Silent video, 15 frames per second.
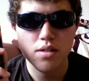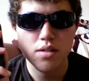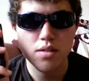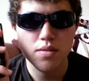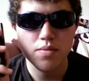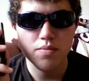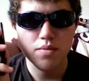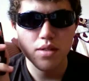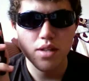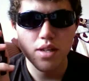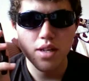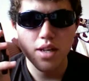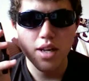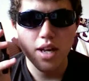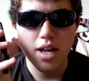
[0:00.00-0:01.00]
Hello.
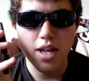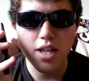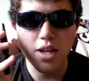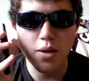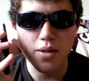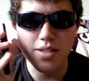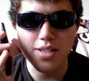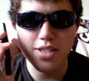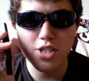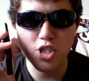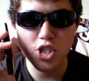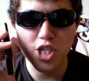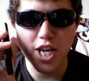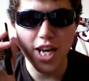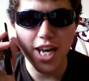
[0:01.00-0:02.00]
Hello, is
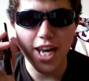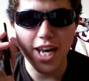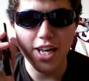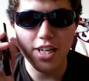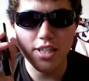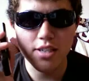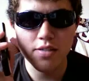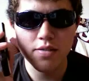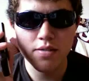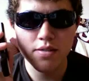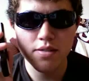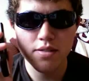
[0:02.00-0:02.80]
this Jay Hale?